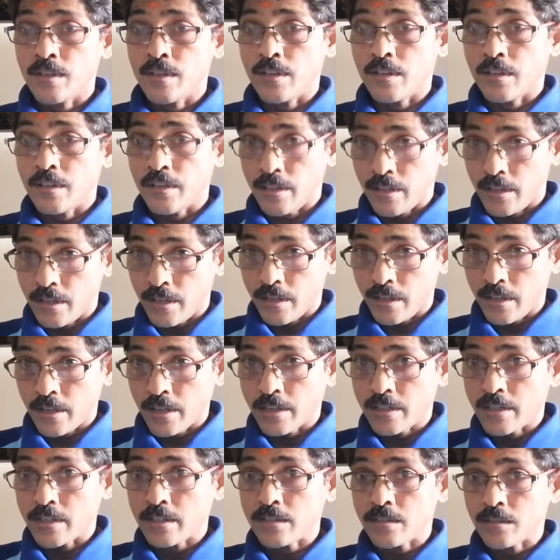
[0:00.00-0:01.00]
he
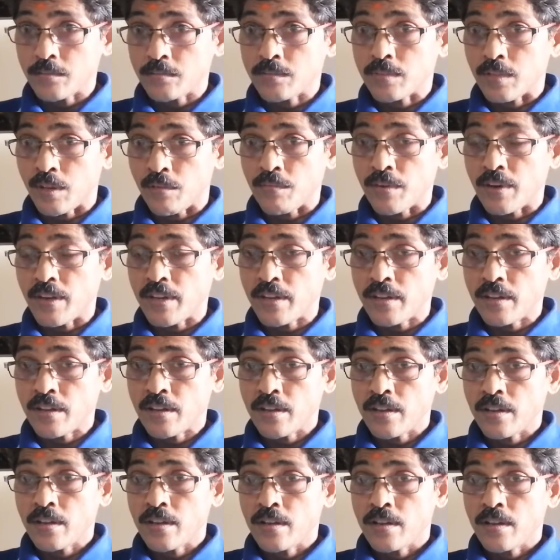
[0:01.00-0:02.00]
getting some suffering,
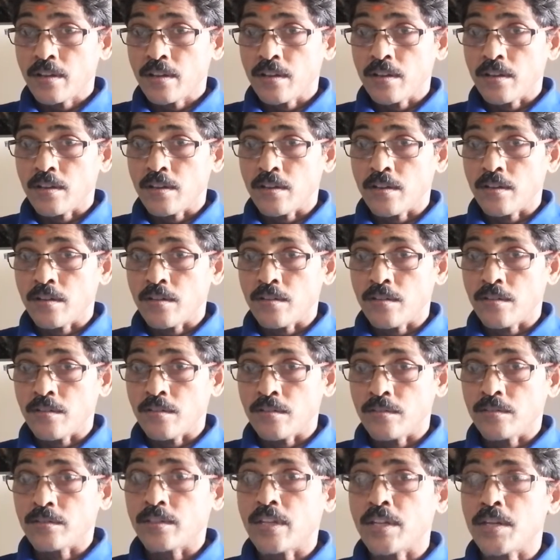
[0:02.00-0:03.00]

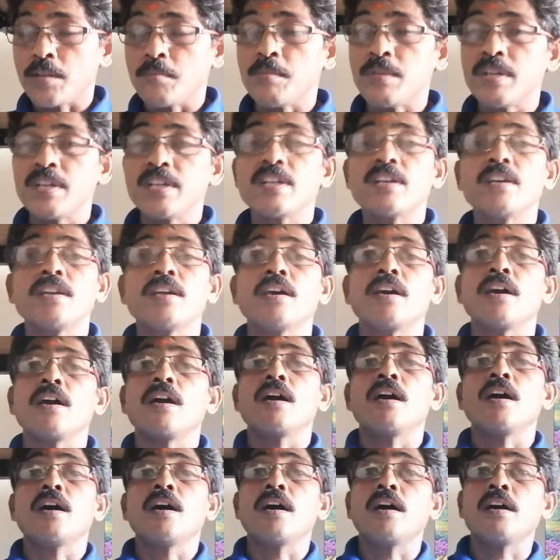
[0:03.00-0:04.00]
then immediately I
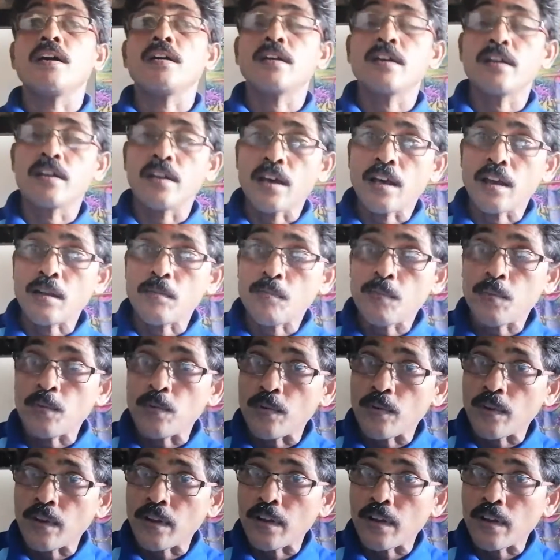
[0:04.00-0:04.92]
can helpful